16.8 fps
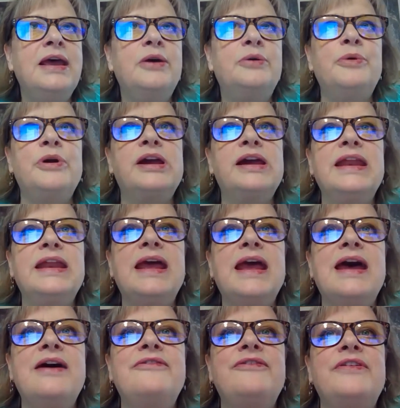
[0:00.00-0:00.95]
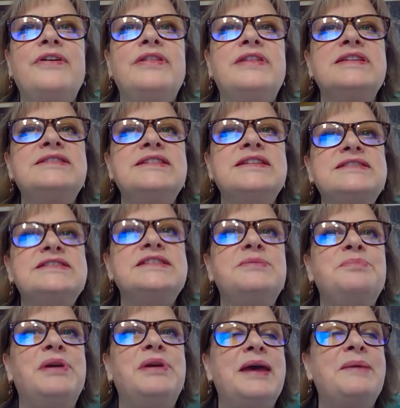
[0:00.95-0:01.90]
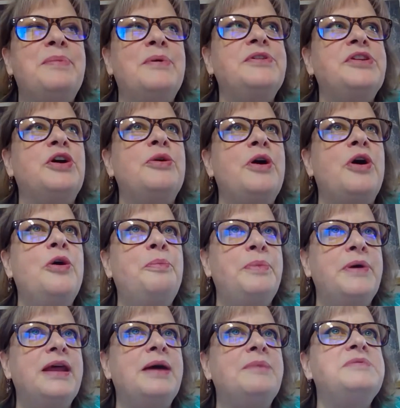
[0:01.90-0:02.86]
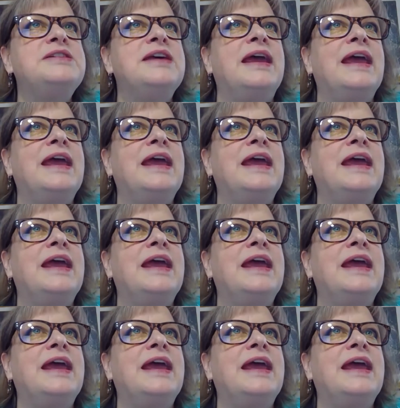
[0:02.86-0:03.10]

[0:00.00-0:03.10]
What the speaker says: we're going to have the system be able to open up to